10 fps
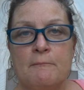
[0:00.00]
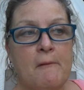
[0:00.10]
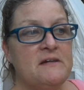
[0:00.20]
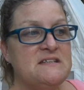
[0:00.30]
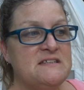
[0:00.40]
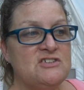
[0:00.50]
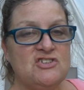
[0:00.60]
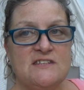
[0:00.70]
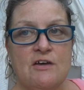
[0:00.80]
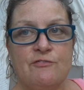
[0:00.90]
Monkey says
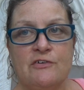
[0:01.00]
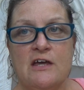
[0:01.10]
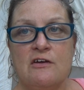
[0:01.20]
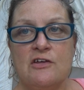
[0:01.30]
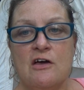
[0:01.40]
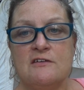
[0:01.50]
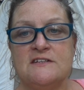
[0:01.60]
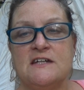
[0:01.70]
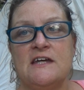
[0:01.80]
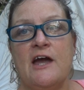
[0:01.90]
she's out for now. Y'all
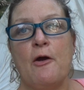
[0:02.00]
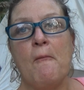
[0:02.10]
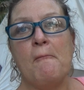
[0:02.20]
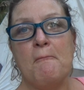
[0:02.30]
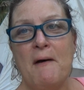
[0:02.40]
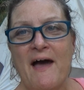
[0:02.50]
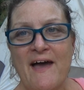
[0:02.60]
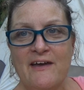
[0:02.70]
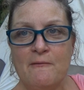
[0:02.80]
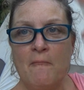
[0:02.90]
take care. Bye.